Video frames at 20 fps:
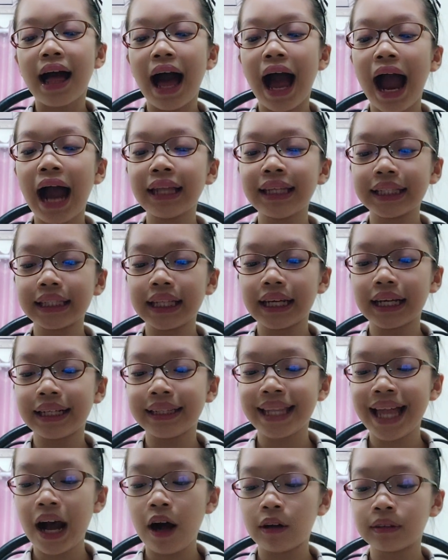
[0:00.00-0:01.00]
I like the
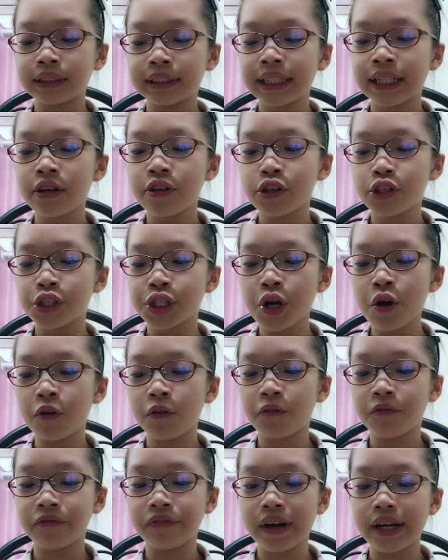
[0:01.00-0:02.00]
clowns. They're
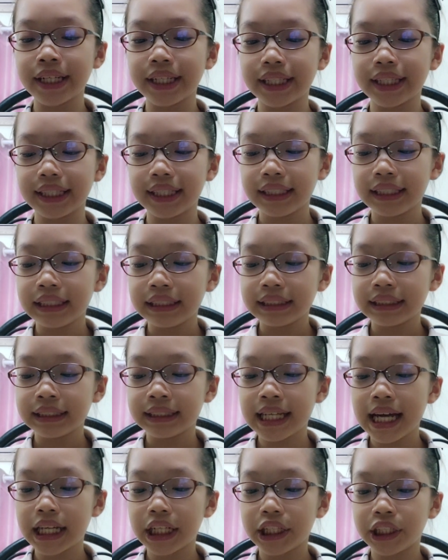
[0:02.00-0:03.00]
so funny,
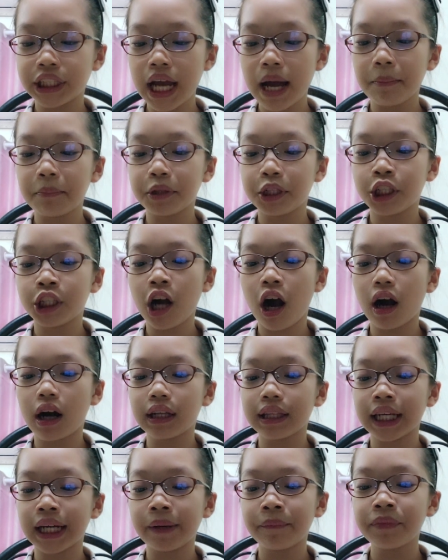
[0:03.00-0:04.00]
said Jem,
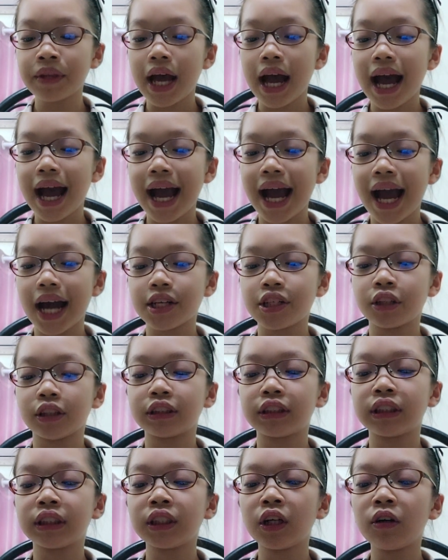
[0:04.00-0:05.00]
chuckling. I should
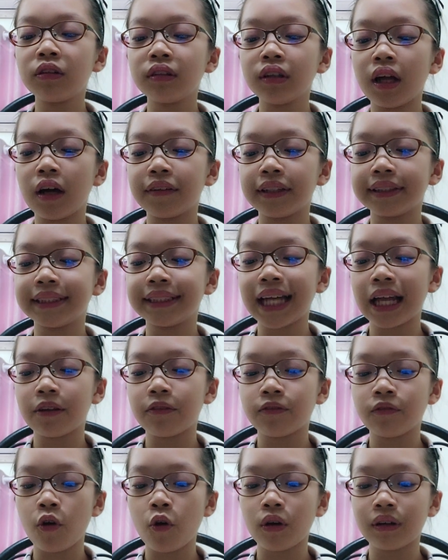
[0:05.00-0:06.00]
so love to
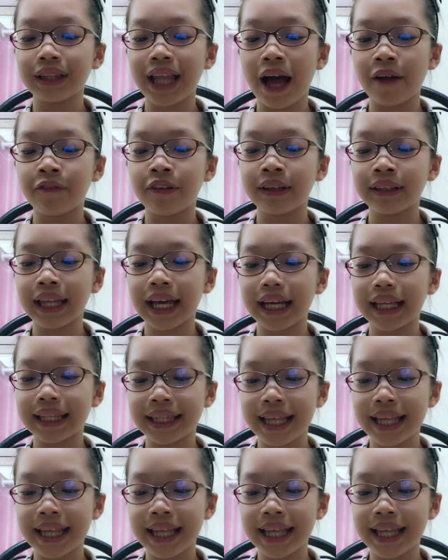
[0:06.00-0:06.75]
set folk laughing like